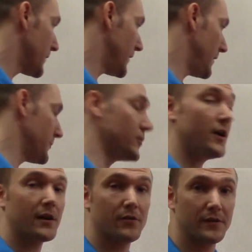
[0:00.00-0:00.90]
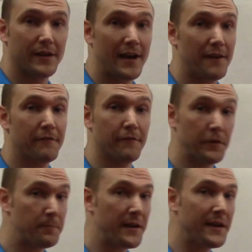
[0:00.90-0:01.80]
You're not going to have
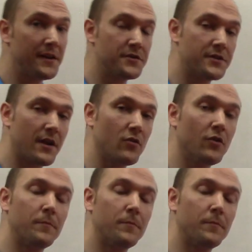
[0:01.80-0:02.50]
foot pain in general.